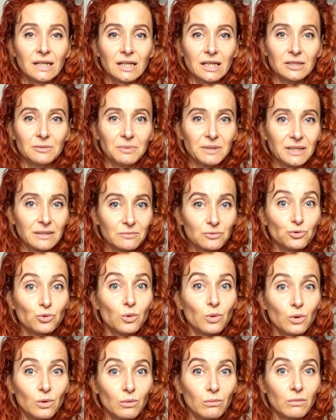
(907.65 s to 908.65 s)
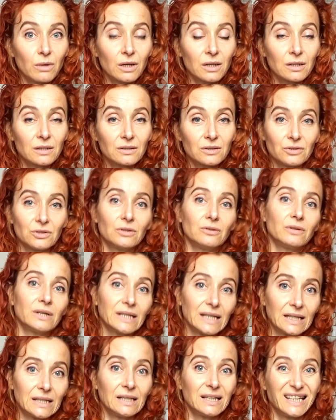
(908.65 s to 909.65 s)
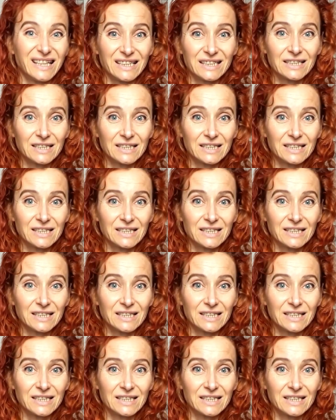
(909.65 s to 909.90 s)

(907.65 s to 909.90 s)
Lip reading: it becomes warm. So again, like